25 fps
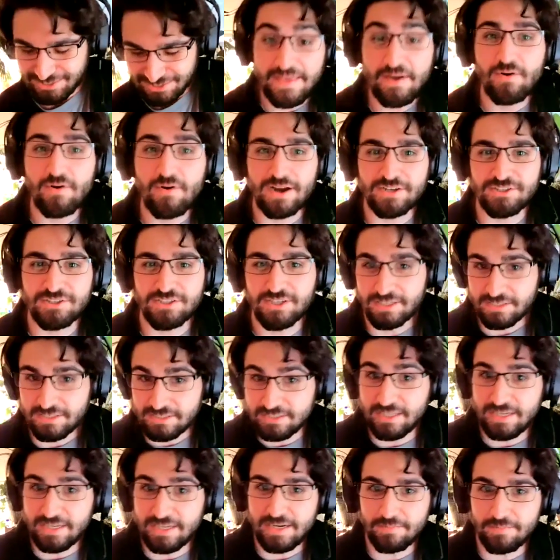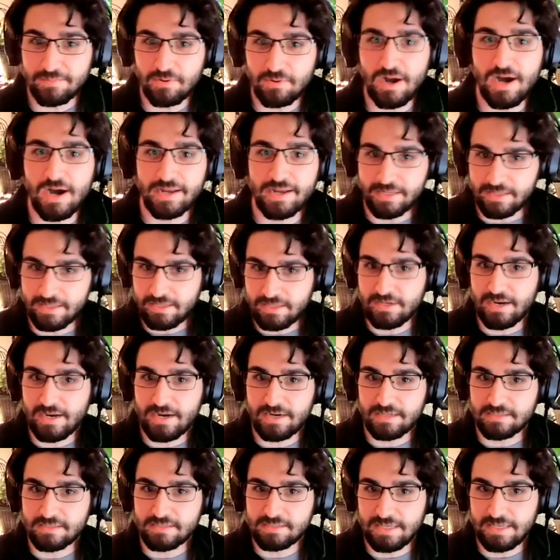Yeah. They were actually on study abroad in the
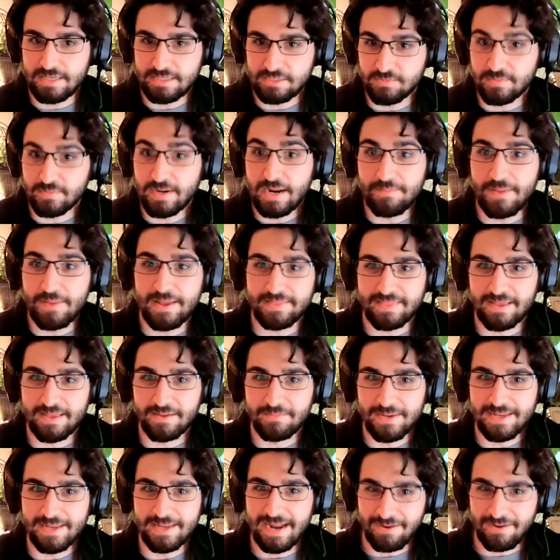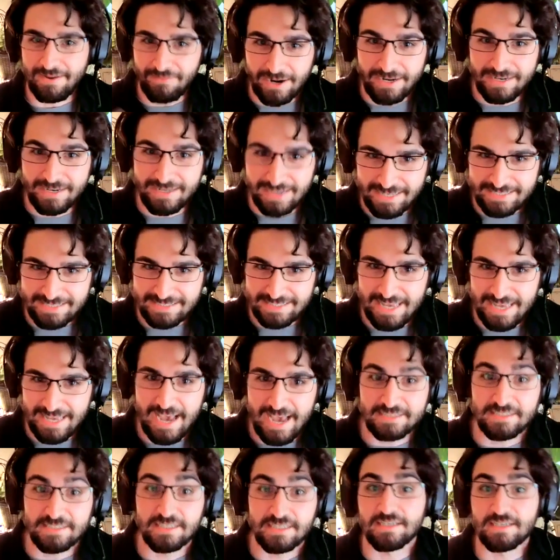United States when I met them, and I recognized the
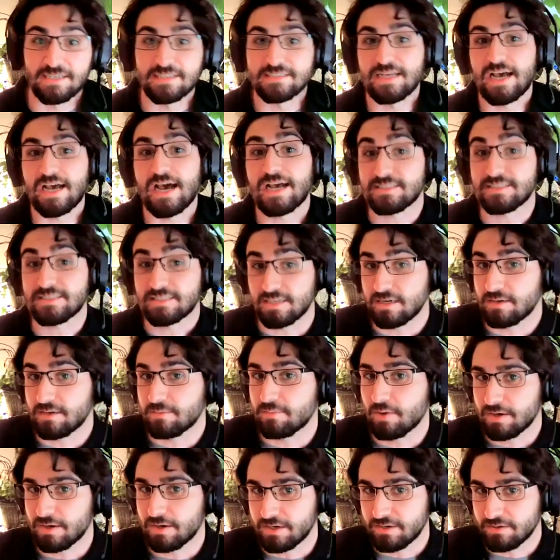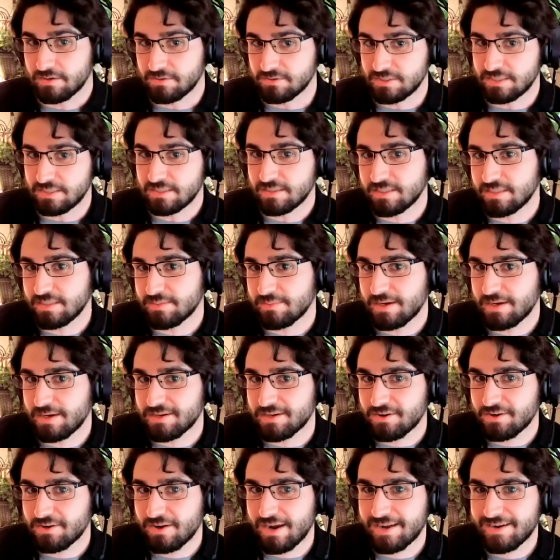accent because I studied abroad in New Zealand in my
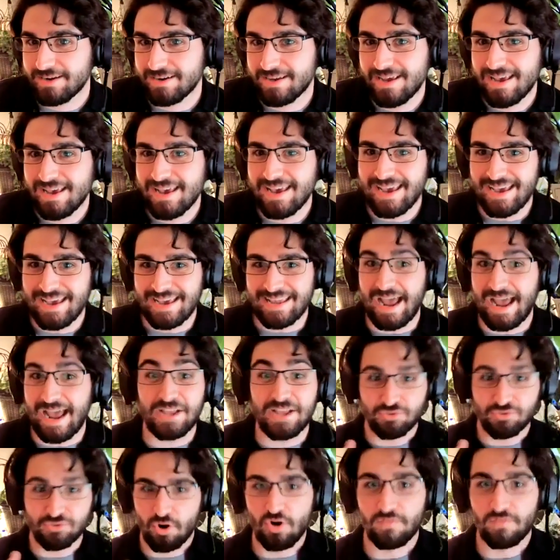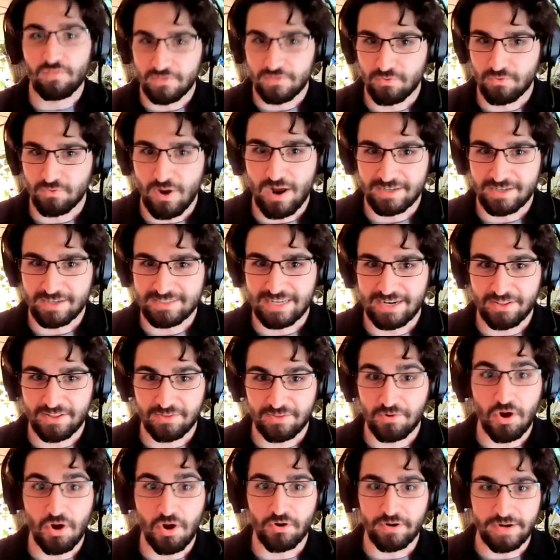undergrad, and I oh. drove on the wrong side of
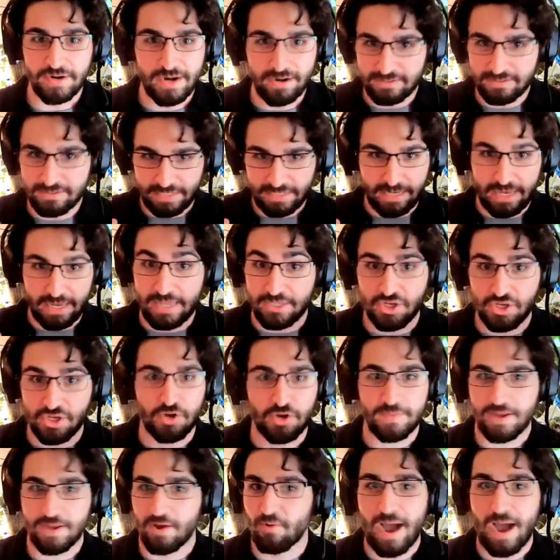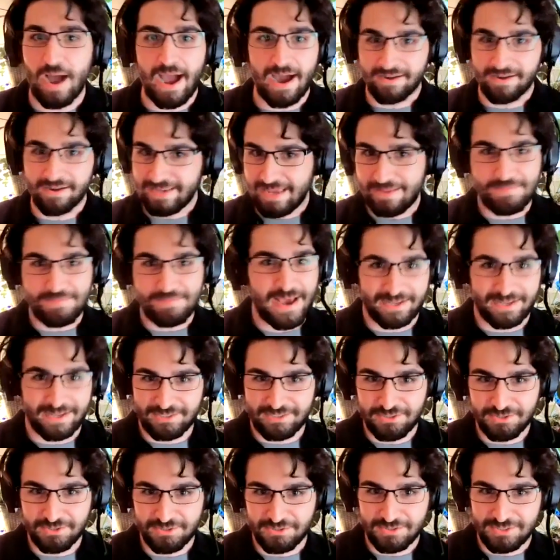the road, and I was like, it took me a while to get back
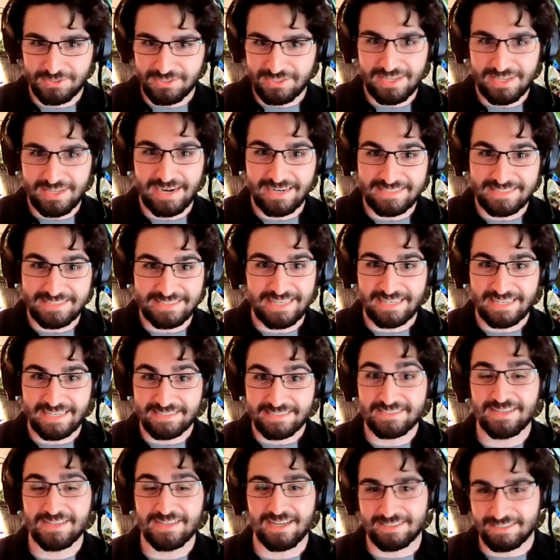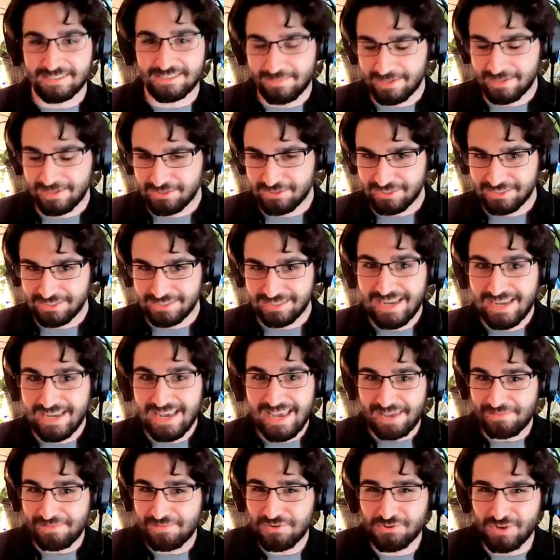used to it to the United States. Not to mention,
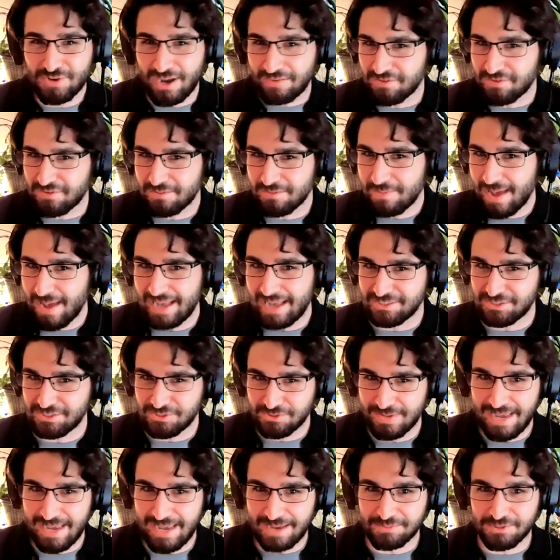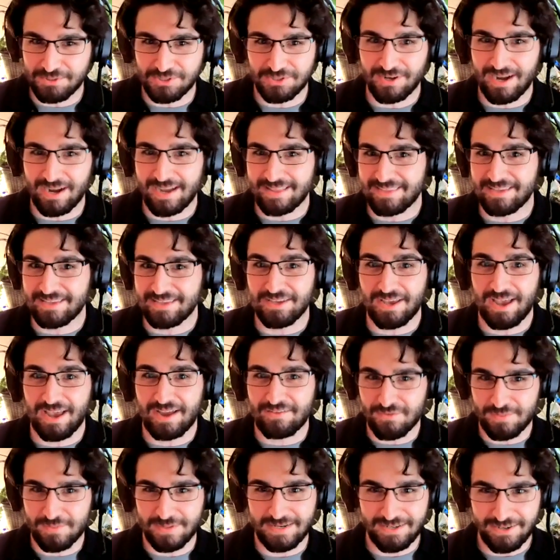if you're driving a Mass in New Hampshire, I think
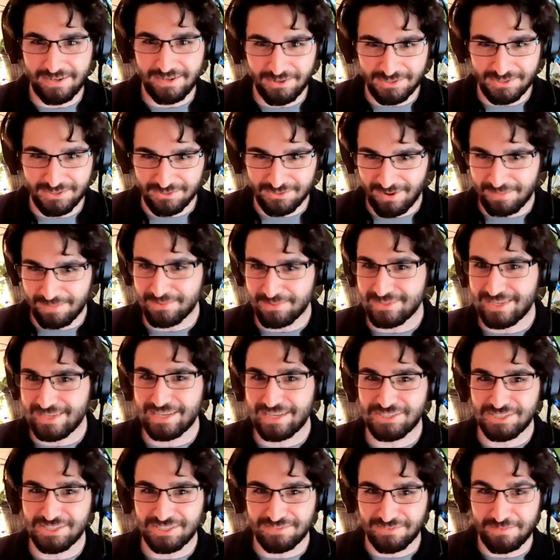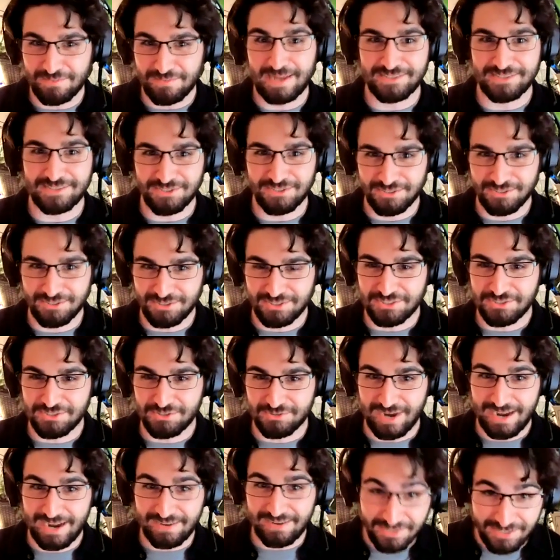everybody knows the reputation of a Massachusetts
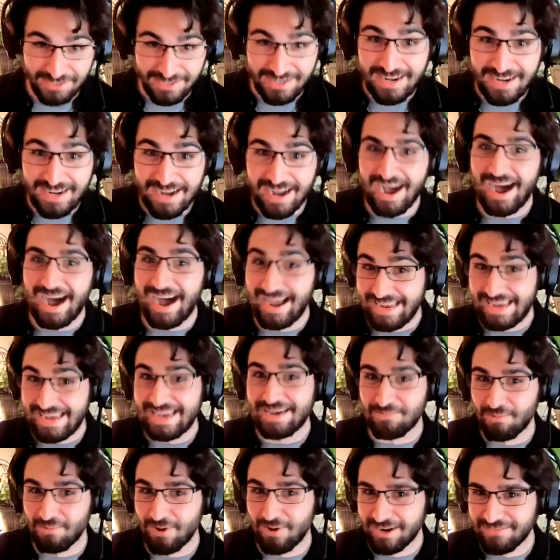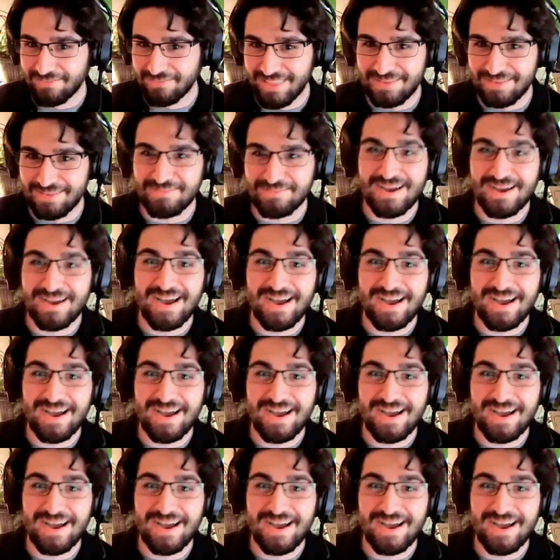driver. I am one of them.